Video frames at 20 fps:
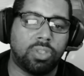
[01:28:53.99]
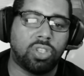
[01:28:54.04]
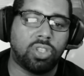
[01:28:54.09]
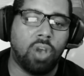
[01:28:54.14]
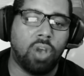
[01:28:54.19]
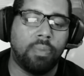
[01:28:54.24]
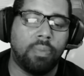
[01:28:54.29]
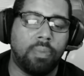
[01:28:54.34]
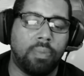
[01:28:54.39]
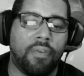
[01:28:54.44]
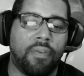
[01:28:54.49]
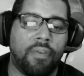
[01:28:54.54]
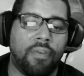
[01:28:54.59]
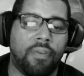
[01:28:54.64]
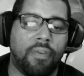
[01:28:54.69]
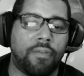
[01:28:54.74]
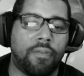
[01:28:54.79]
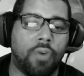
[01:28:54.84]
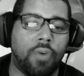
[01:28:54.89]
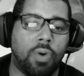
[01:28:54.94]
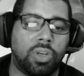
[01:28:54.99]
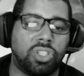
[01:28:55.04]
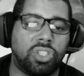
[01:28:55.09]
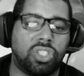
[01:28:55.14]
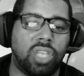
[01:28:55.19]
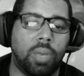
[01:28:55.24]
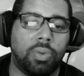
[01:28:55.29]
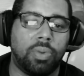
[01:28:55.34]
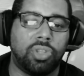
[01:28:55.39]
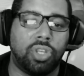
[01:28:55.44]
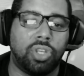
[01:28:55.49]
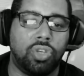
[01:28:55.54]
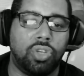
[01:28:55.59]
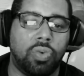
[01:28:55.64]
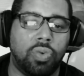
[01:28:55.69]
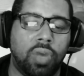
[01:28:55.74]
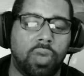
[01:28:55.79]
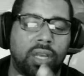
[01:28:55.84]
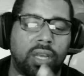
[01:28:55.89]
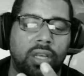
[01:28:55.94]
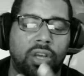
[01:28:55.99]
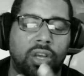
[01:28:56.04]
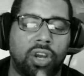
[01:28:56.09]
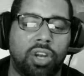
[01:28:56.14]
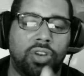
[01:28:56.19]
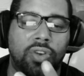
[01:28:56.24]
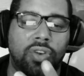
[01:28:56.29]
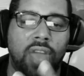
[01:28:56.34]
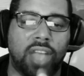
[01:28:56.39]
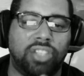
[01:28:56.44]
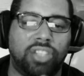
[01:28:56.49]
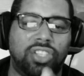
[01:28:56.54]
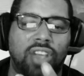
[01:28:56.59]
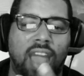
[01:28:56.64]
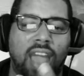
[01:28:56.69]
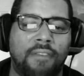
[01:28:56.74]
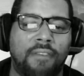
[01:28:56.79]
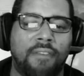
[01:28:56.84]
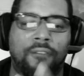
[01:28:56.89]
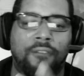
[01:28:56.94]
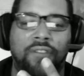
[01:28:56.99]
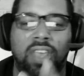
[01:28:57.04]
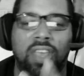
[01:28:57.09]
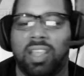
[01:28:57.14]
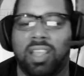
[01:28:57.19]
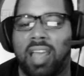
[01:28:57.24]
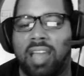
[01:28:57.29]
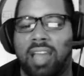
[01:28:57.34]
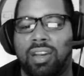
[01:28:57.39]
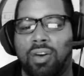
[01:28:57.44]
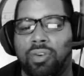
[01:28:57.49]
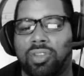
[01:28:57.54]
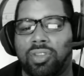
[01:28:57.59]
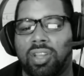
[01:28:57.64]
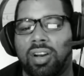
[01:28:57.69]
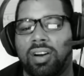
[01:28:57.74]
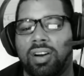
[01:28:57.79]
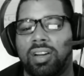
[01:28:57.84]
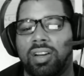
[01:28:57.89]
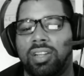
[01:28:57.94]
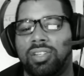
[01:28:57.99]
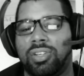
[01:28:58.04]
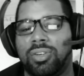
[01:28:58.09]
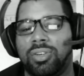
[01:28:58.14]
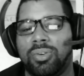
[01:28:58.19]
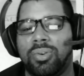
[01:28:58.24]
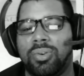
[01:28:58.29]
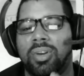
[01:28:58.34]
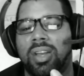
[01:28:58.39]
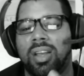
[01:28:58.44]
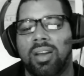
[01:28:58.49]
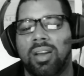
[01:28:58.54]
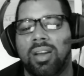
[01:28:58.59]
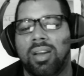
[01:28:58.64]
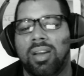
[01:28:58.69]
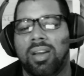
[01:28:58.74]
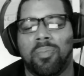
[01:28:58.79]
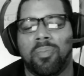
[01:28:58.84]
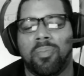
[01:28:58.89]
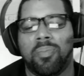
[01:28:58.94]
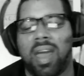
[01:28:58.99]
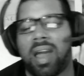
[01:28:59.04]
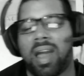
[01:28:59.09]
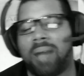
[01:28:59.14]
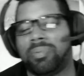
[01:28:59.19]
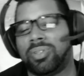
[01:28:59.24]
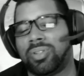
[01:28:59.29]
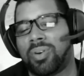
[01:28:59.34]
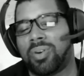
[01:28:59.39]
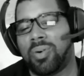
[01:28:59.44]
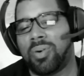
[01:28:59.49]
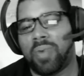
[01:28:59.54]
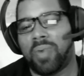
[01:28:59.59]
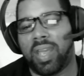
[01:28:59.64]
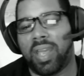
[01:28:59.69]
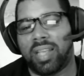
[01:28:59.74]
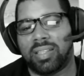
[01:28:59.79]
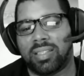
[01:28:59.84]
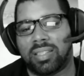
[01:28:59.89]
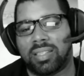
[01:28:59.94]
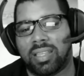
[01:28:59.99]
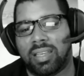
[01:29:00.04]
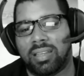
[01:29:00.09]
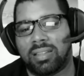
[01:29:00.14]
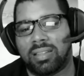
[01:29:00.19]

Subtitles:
So I'm definitely looking forward to seeing what they're going to do next year. I have a feeling I know what they're going to do, but I'm just going to wait and see.